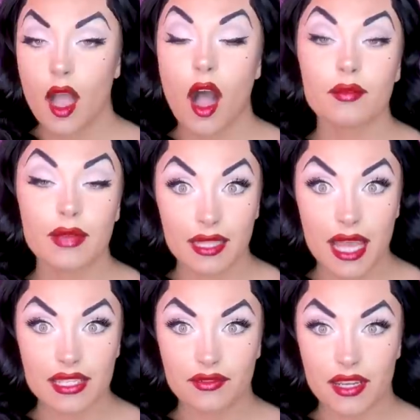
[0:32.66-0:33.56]
On my
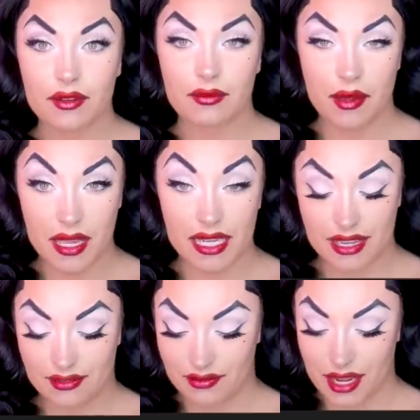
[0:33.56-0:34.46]
last video, on my
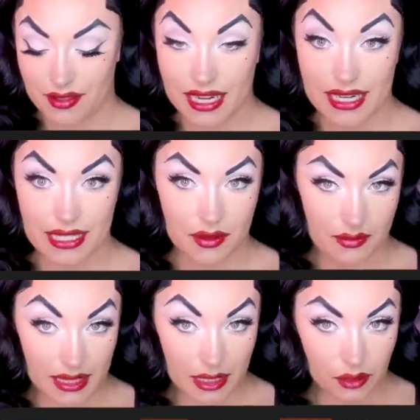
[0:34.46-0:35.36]
picnic video that I did with
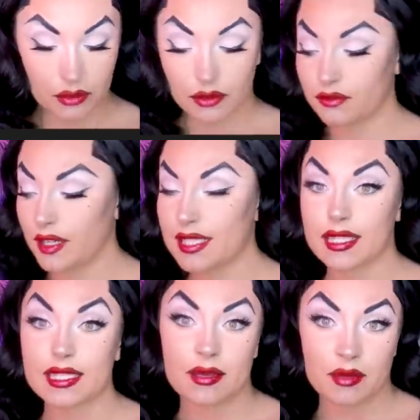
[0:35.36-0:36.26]
my little ghoul friends
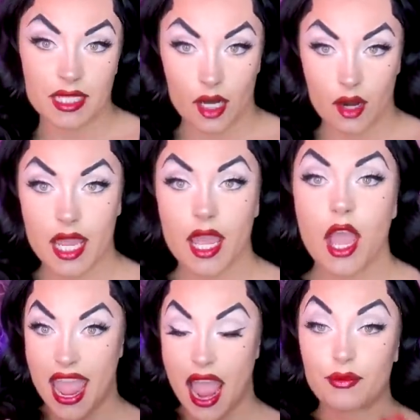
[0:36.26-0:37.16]
at the cemetery,
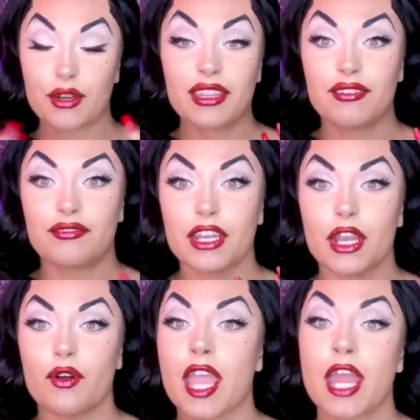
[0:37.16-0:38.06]
I put in the
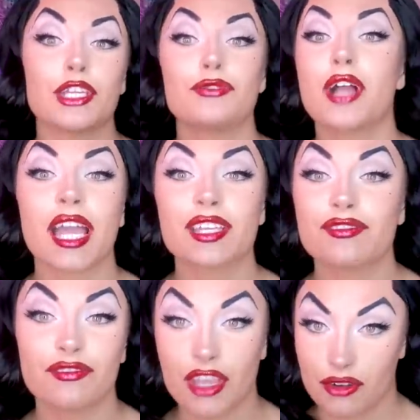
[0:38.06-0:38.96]
video, can you
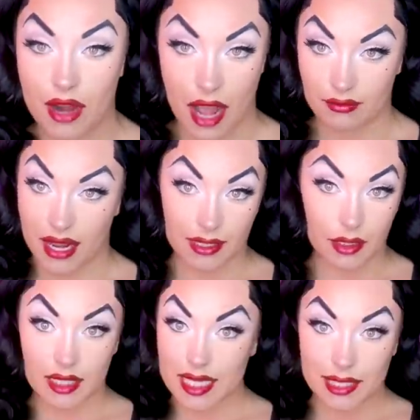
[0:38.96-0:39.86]
guys figure out my
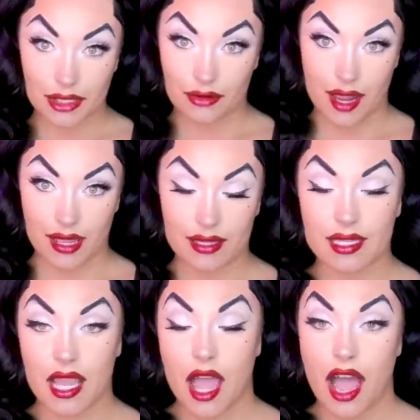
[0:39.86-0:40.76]
little Easter
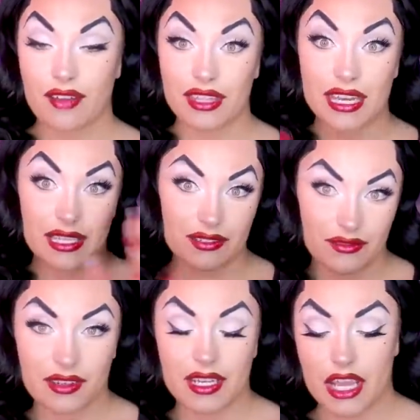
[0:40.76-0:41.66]
eggs of the next
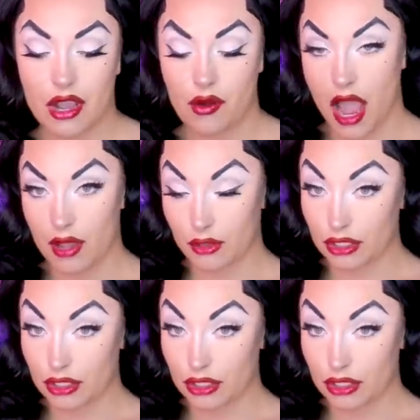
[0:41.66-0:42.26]
video I would